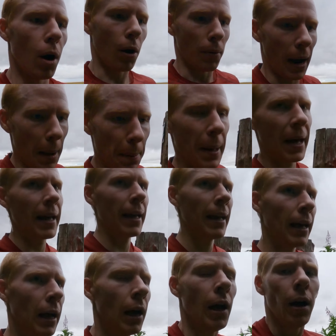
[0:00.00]
1 more rep.
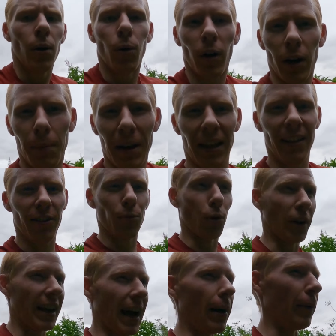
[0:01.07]
We're going to make
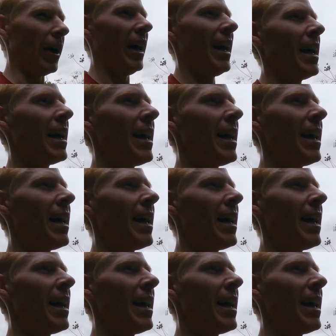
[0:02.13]
this one count.